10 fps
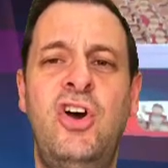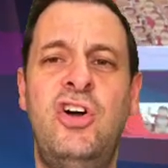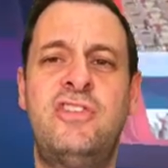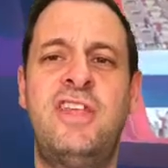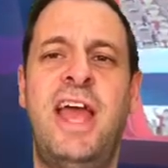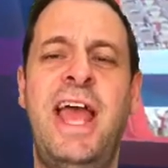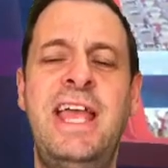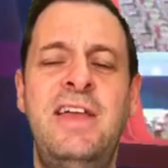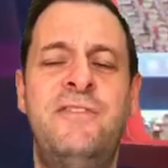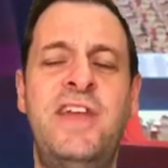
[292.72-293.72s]
got
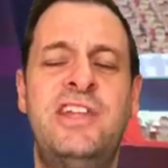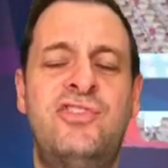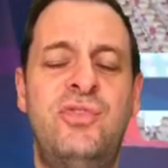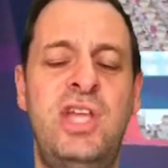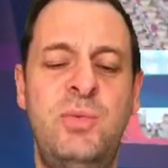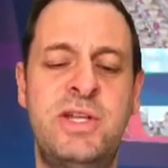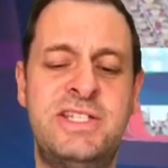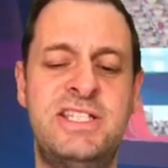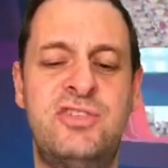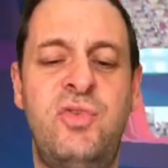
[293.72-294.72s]
a victory, which is